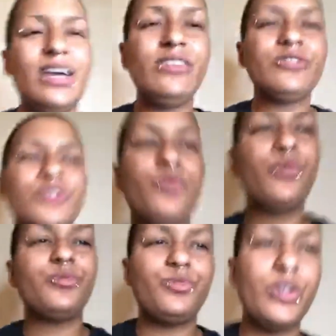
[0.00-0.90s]
I don't know
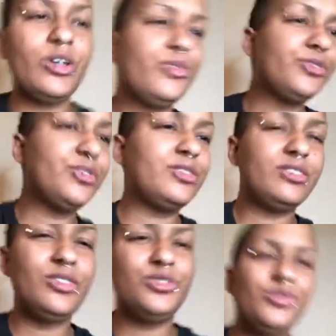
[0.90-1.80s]
what all
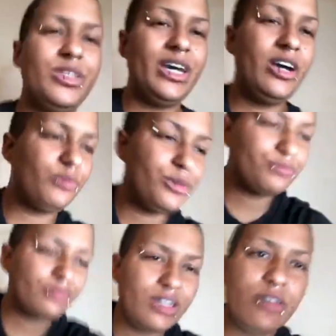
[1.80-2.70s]
to do to help.
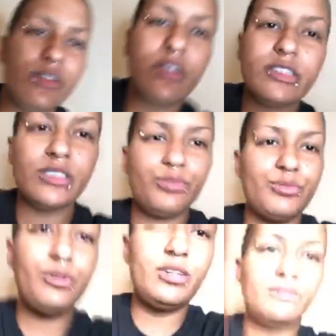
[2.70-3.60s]
I need to
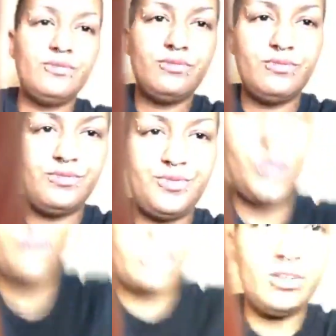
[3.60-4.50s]
put my
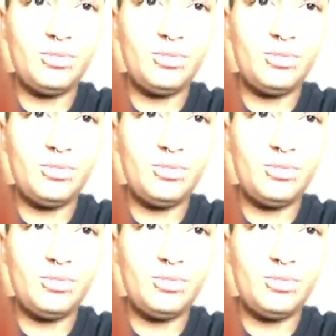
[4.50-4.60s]
phone down